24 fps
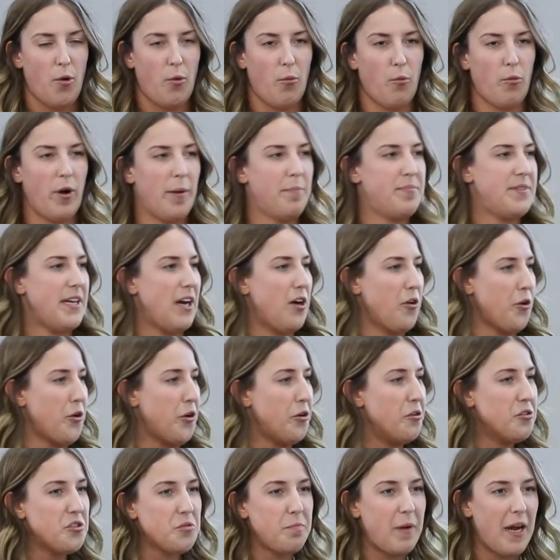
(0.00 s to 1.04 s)
ripped out
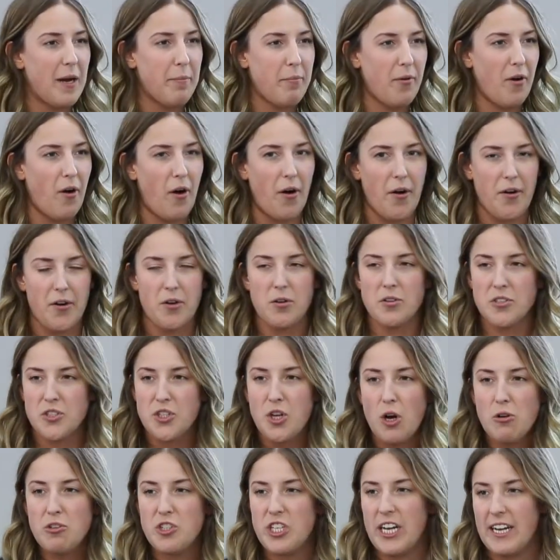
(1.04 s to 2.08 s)
newspaper articles,
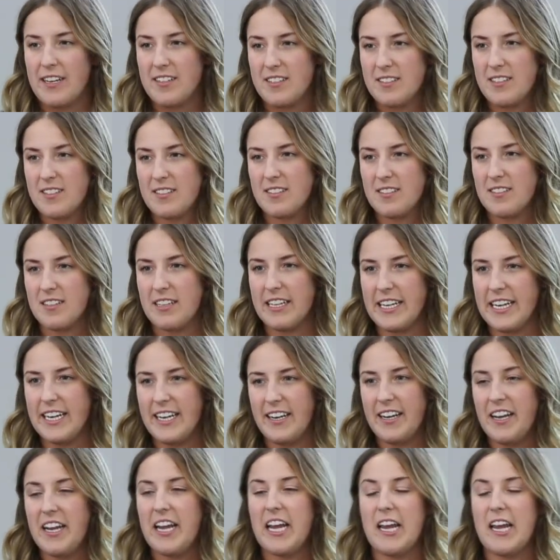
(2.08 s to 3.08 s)
go chase this lead?